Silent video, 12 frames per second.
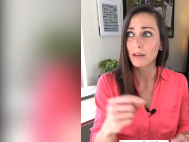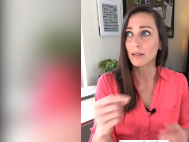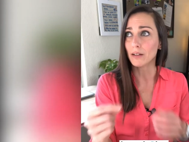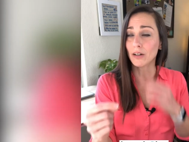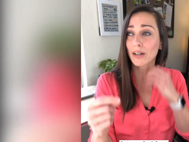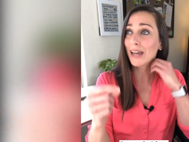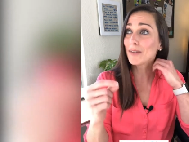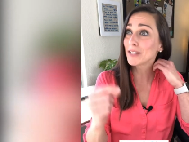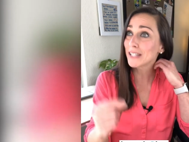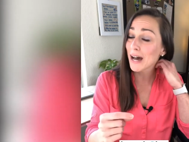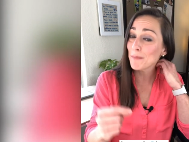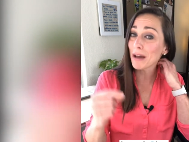Look, every
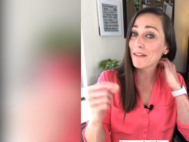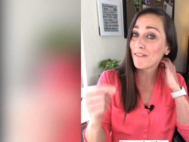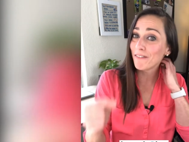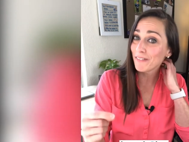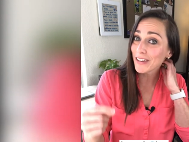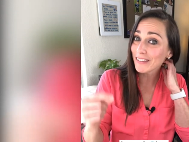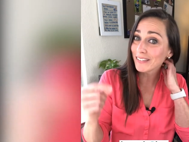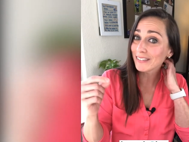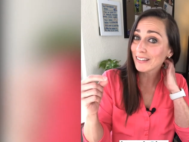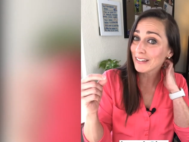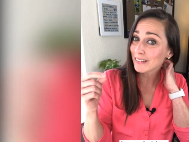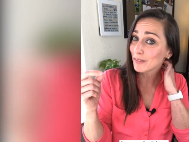time I
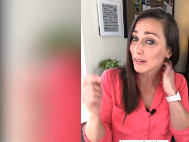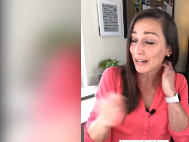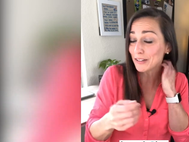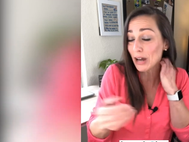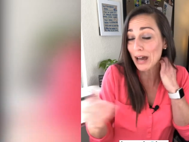feel I,